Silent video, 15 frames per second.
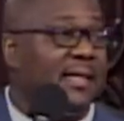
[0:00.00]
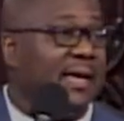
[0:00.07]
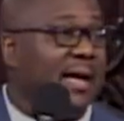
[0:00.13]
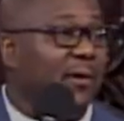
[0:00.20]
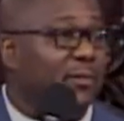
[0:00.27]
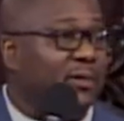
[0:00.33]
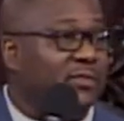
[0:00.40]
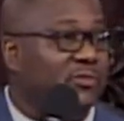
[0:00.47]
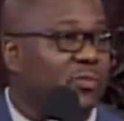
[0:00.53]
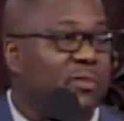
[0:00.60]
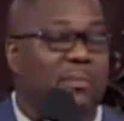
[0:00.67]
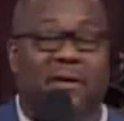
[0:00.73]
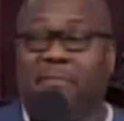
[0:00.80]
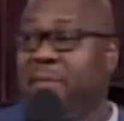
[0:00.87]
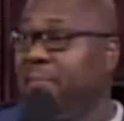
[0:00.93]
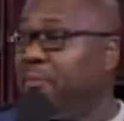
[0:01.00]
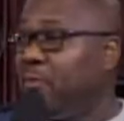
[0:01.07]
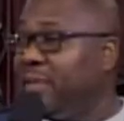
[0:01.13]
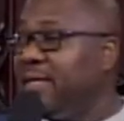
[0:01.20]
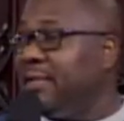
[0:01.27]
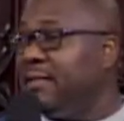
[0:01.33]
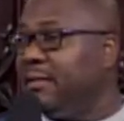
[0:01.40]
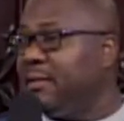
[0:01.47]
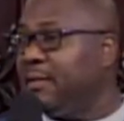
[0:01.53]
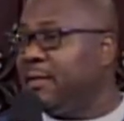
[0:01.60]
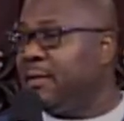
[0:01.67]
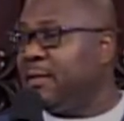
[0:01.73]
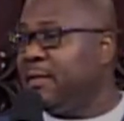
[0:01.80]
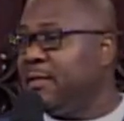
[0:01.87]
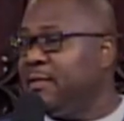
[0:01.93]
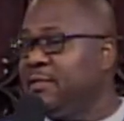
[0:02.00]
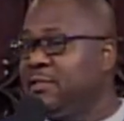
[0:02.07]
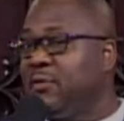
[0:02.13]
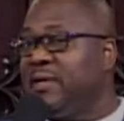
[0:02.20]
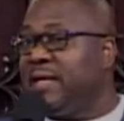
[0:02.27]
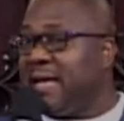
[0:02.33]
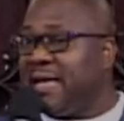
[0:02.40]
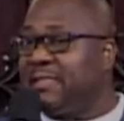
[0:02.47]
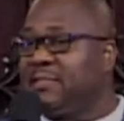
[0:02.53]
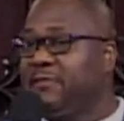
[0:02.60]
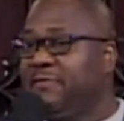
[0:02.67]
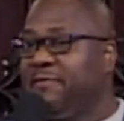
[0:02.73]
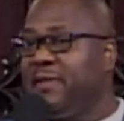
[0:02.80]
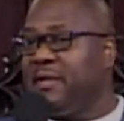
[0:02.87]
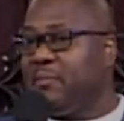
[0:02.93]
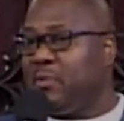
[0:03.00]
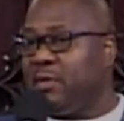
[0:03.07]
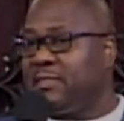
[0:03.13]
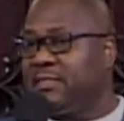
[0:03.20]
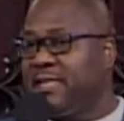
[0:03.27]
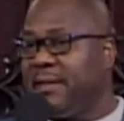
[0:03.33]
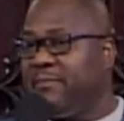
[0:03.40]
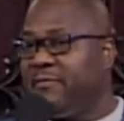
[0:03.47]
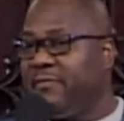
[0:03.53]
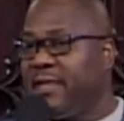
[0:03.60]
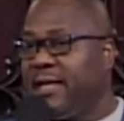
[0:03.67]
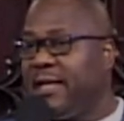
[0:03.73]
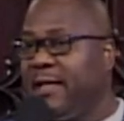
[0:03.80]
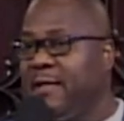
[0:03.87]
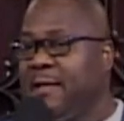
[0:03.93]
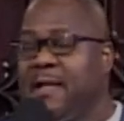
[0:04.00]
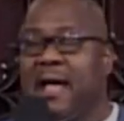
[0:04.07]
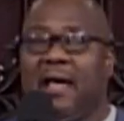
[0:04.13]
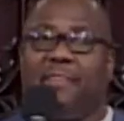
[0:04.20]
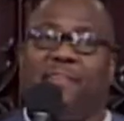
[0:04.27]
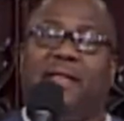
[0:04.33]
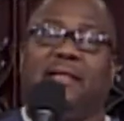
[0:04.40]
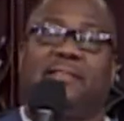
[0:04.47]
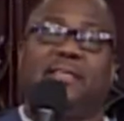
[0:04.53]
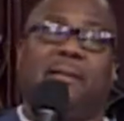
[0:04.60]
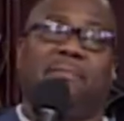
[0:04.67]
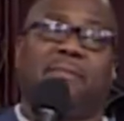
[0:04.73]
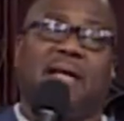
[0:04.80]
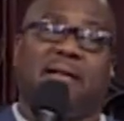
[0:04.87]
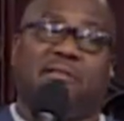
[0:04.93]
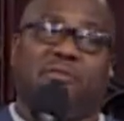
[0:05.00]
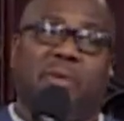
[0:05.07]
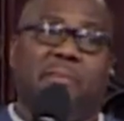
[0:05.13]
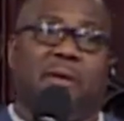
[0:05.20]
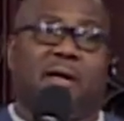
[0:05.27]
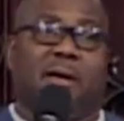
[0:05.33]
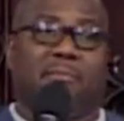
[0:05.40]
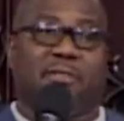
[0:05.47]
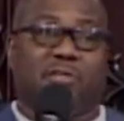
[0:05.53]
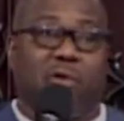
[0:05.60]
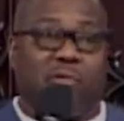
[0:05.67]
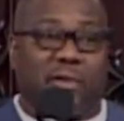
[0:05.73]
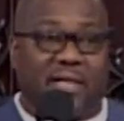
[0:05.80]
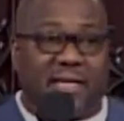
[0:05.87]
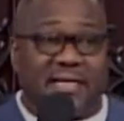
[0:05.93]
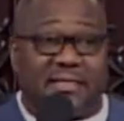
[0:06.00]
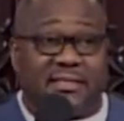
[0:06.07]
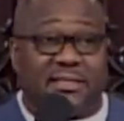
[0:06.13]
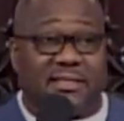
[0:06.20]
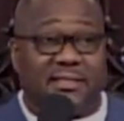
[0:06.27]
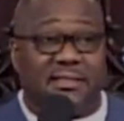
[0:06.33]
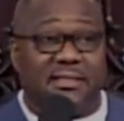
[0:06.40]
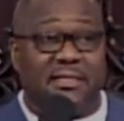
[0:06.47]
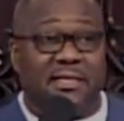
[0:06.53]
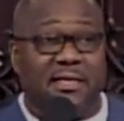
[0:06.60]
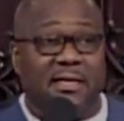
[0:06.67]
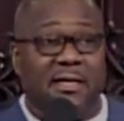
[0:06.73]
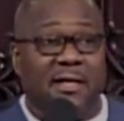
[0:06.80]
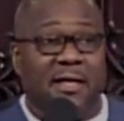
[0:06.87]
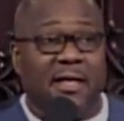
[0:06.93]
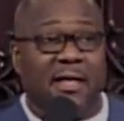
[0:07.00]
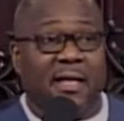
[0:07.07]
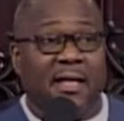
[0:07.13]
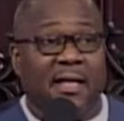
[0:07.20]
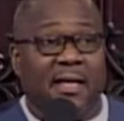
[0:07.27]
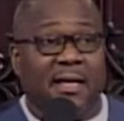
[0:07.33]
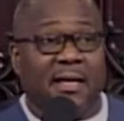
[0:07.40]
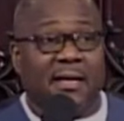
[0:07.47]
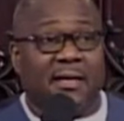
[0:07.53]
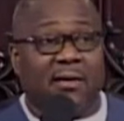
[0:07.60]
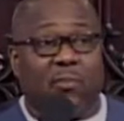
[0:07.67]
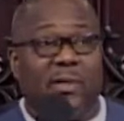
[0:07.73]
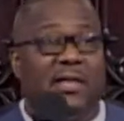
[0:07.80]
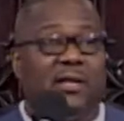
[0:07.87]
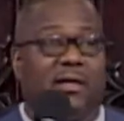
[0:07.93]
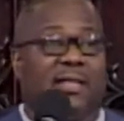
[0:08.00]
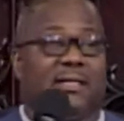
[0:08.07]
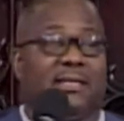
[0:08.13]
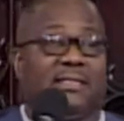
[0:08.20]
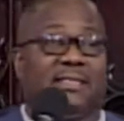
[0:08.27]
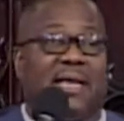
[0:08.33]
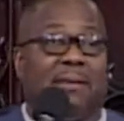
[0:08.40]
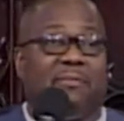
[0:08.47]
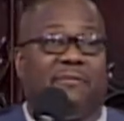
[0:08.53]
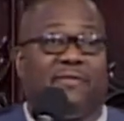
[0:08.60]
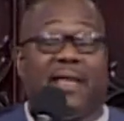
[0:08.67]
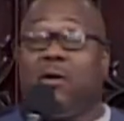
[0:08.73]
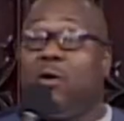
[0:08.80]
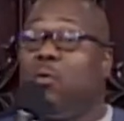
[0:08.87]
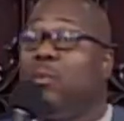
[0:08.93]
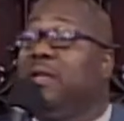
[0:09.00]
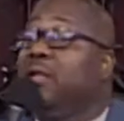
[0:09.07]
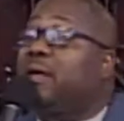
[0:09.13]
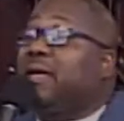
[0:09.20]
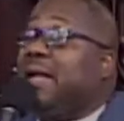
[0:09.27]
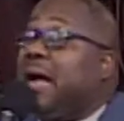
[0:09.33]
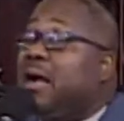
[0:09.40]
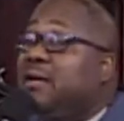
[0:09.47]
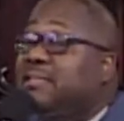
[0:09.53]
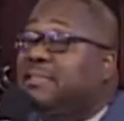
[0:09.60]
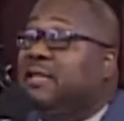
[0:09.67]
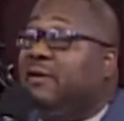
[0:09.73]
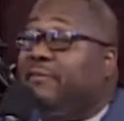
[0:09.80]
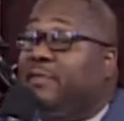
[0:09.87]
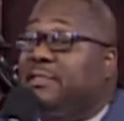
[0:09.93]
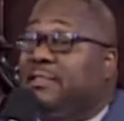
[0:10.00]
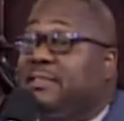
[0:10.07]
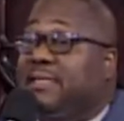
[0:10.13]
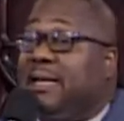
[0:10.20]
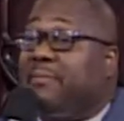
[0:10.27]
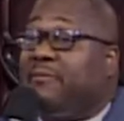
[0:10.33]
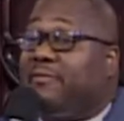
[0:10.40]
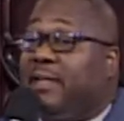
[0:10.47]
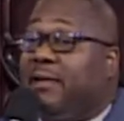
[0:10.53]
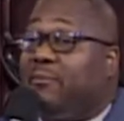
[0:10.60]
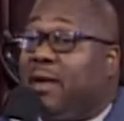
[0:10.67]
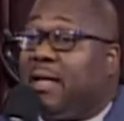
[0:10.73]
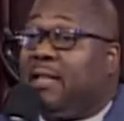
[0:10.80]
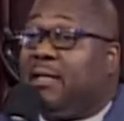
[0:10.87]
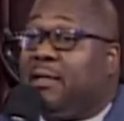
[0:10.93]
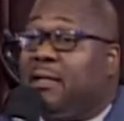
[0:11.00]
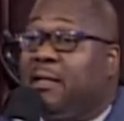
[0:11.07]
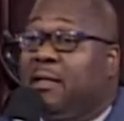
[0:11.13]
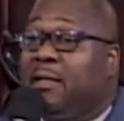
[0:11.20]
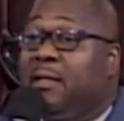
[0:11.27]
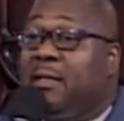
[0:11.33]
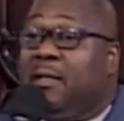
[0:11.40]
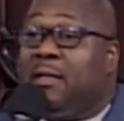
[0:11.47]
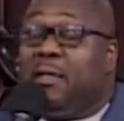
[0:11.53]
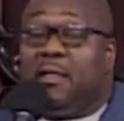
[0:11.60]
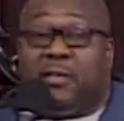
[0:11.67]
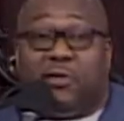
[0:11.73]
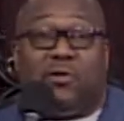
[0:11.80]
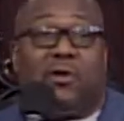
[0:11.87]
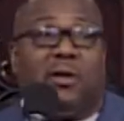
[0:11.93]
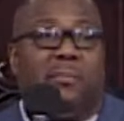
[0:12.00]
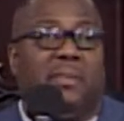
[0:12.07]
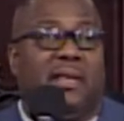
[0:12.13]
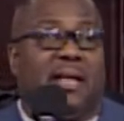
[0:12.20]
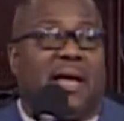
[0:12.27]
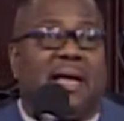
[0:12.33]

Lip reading: How else will my people eat? So he has to feed them on a Sabbath day. I think sometimes we become so religious that we look at the Sabbath day, or we look at ourselves as a Sabbath day, right? You know what I mean?